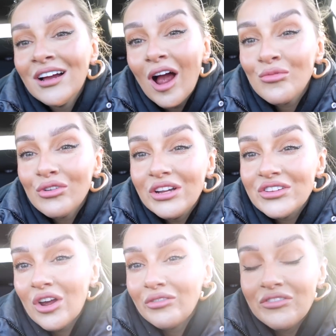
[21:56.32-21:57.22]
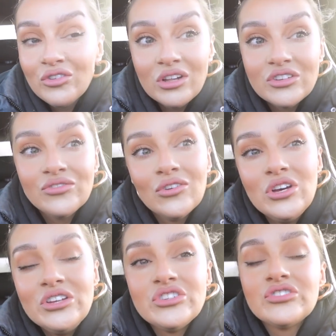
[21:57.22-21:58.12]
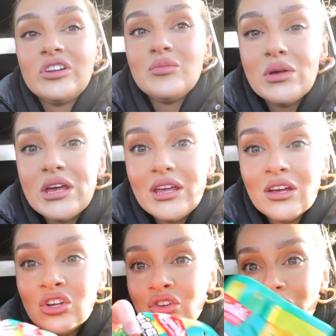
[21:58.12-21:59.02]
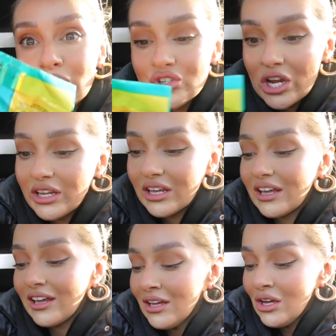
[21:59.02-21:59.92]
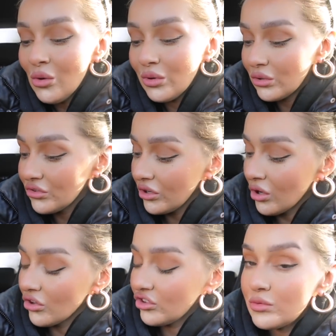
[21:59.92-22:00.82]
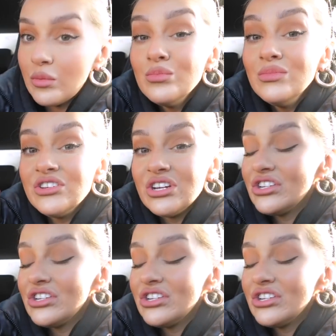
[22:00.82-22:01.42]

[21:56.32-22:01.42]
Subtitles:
I'm really sorry. I feel like this footage is going to be so shaky. We also got some midget